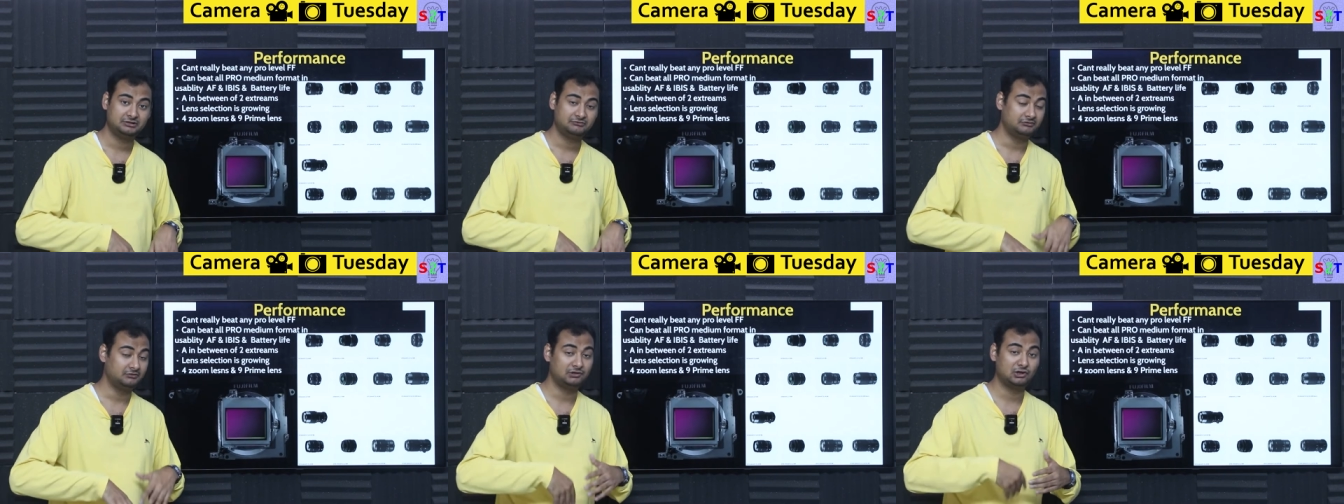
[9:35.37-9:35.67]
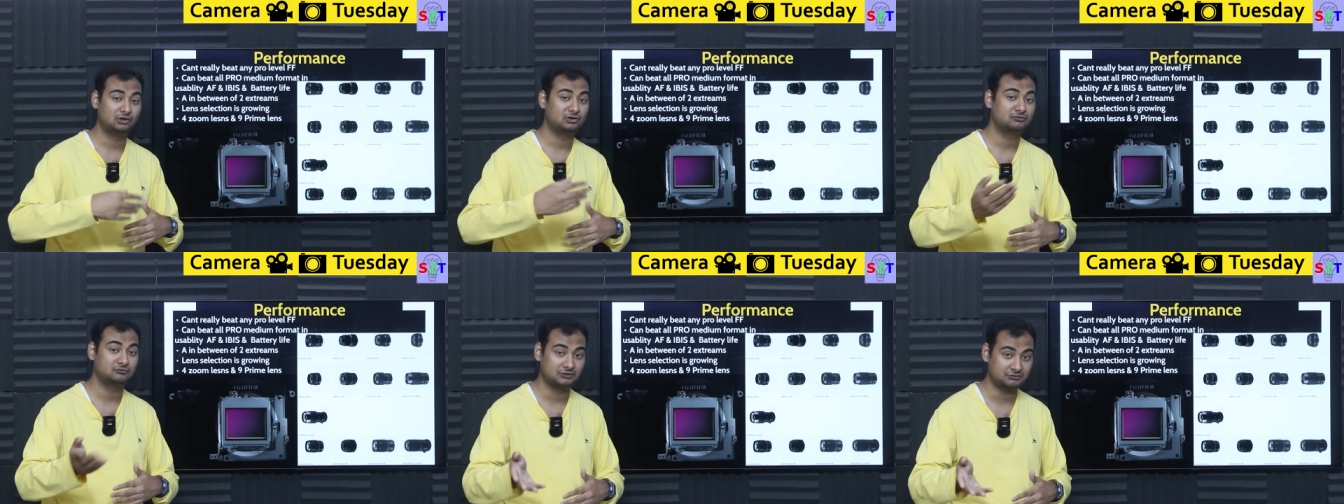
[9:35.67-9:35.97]
We
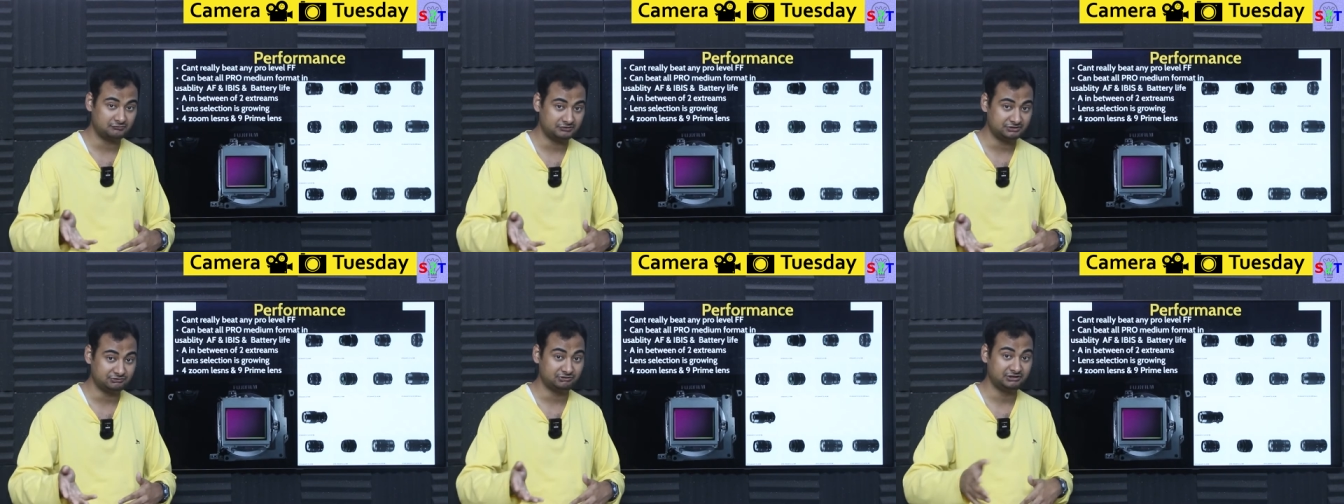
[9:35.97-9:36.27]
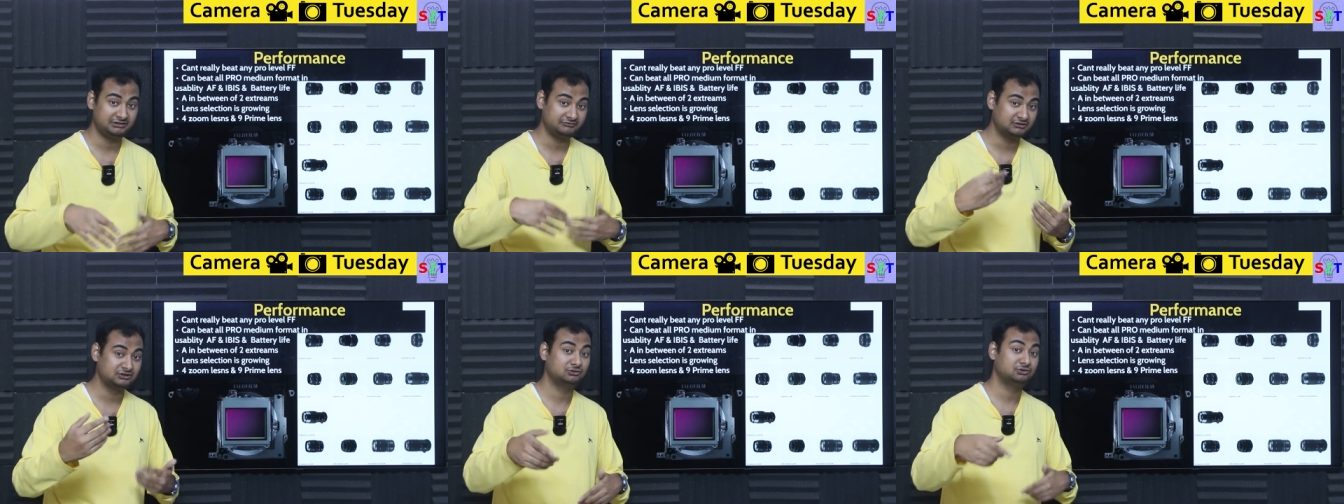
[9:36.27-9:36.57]
will not work with you.
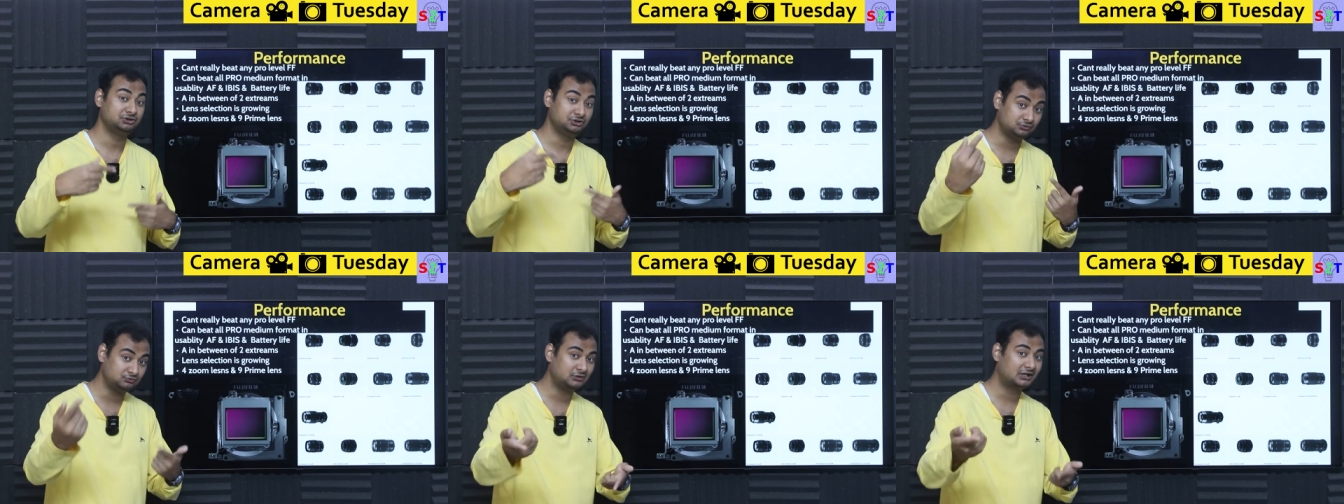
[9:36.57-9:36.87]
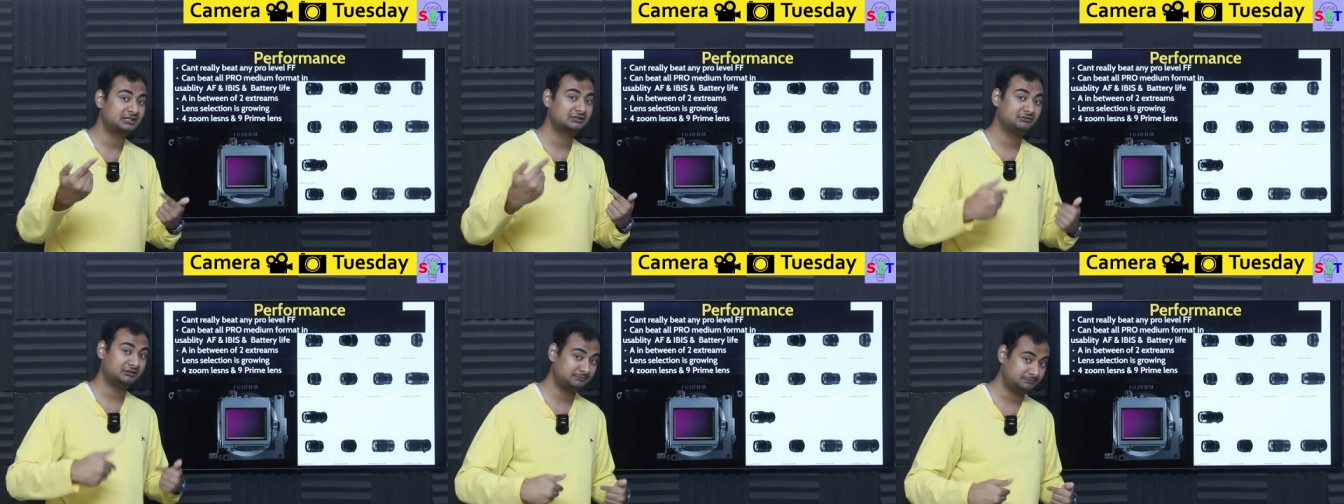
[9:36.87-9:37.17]
Even though you
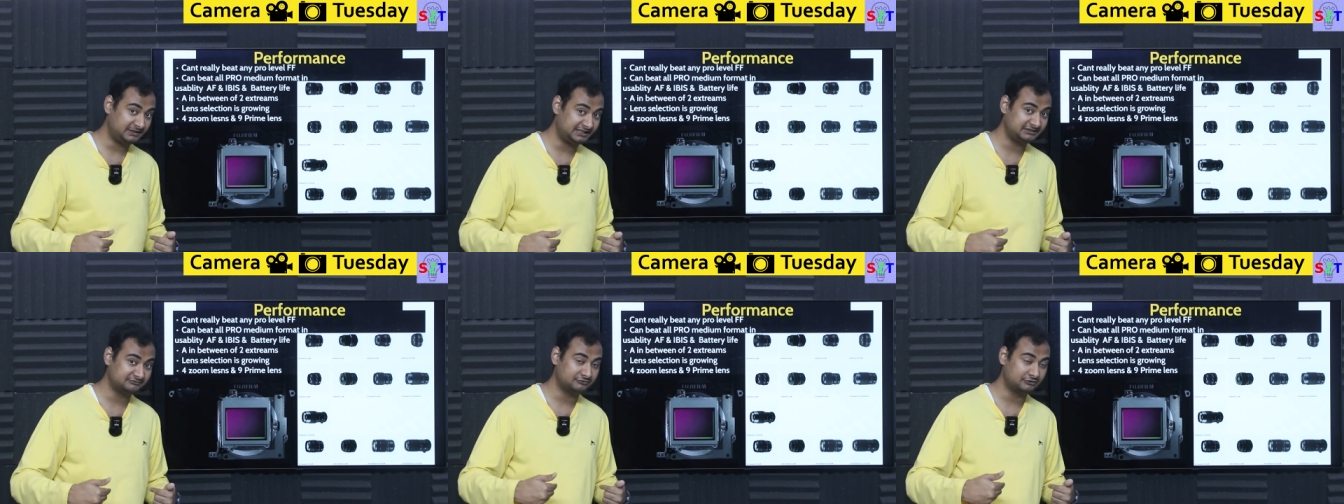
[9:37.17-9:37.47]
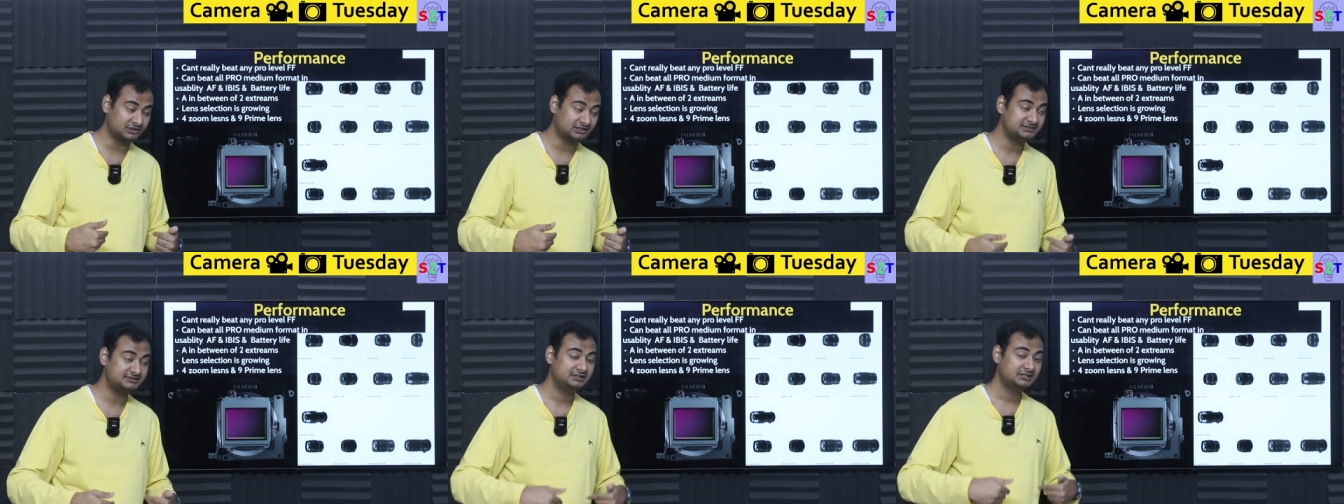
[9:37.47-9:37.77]
are the one paying
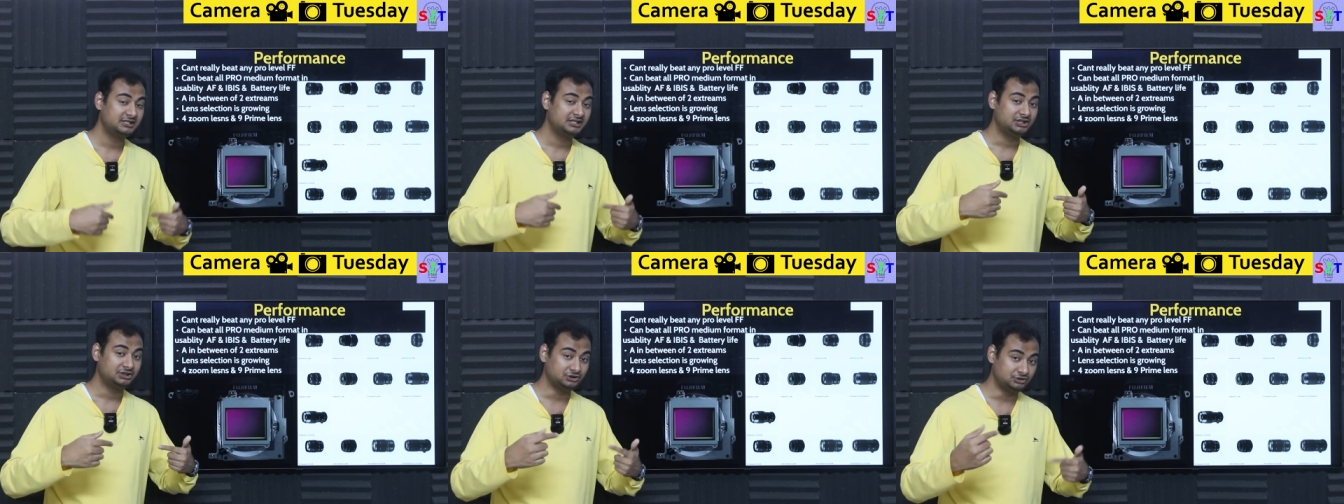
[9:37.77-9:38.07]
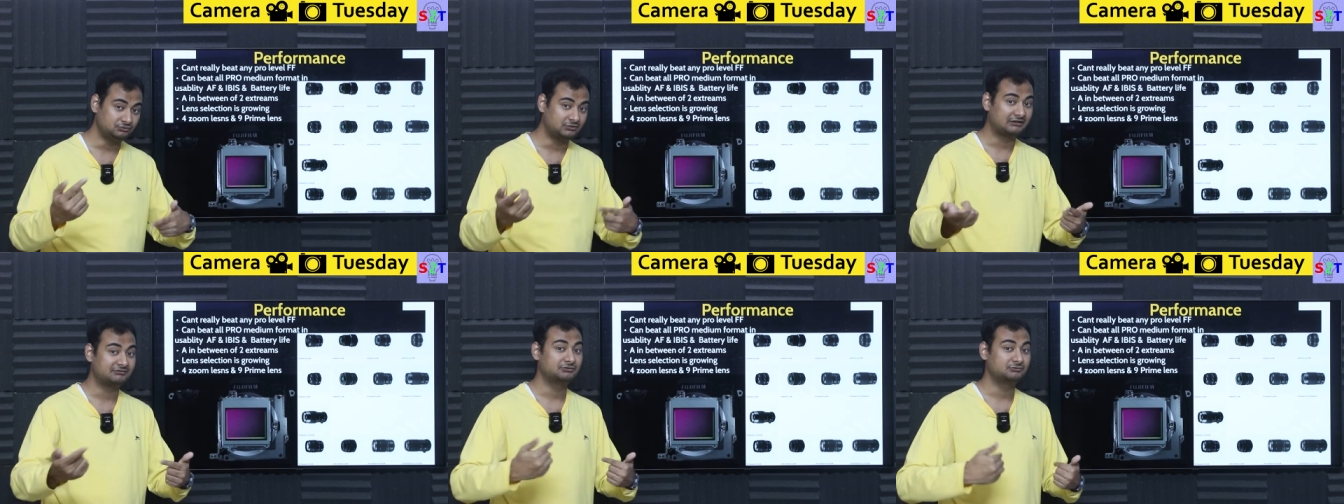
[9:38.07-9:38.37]
for us,
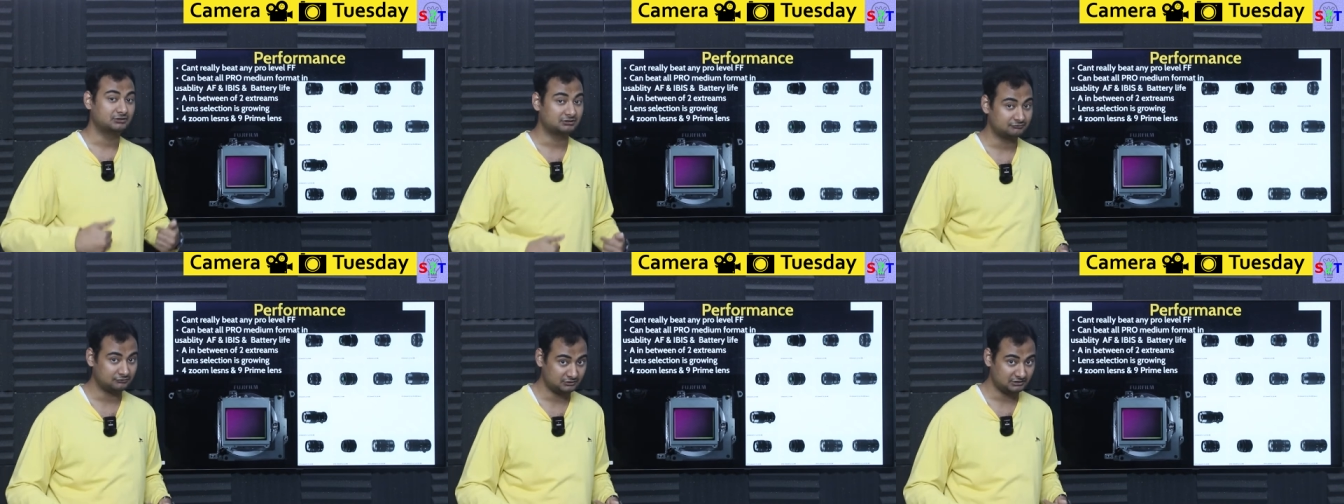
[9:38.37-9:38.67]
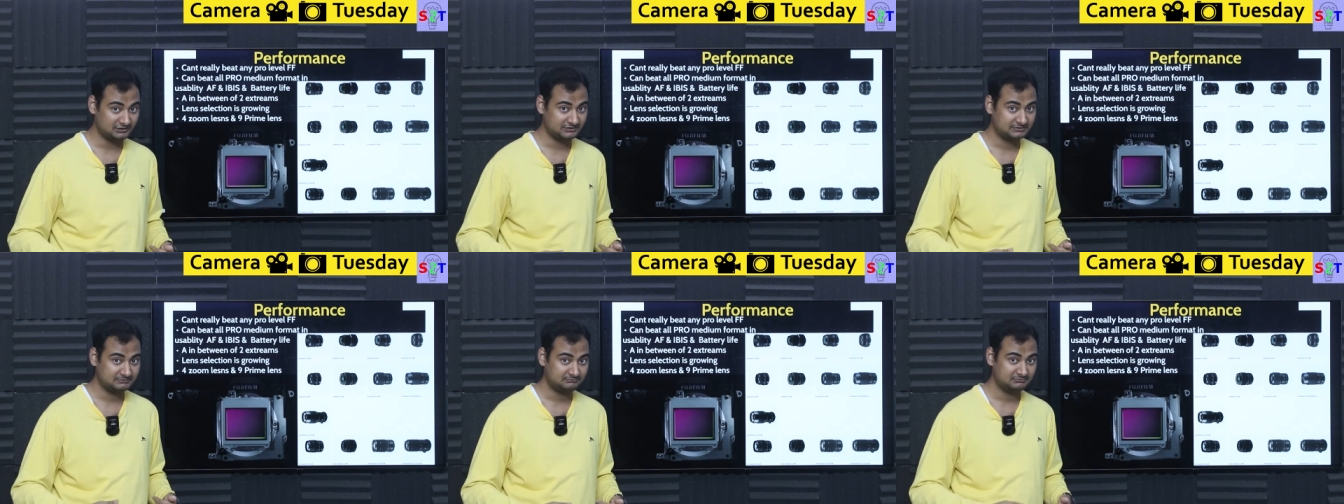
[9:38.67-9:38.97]
you have to work
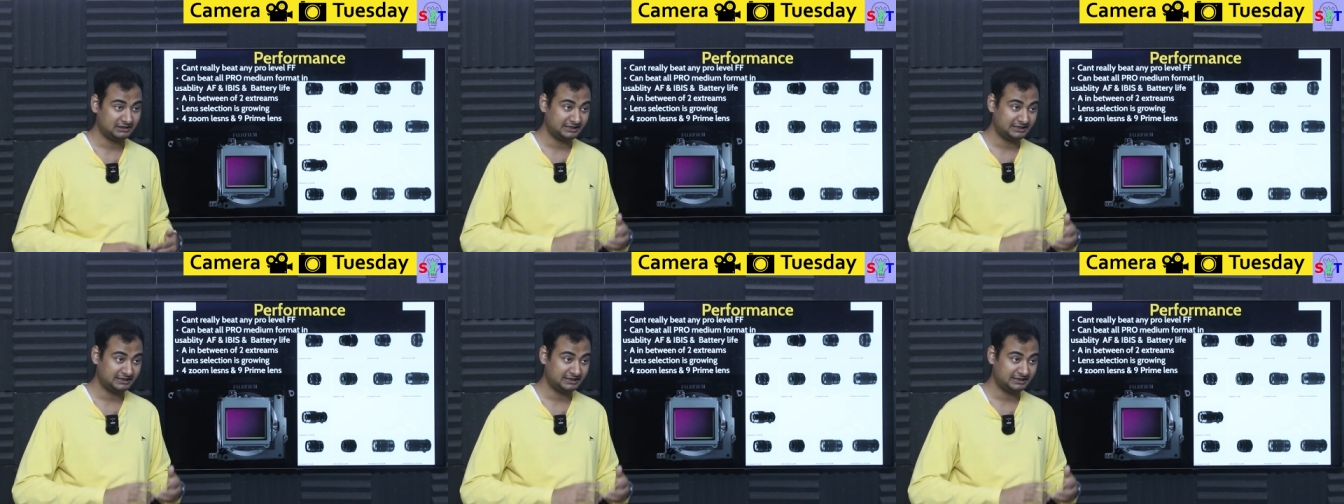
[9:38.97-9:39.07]
for us.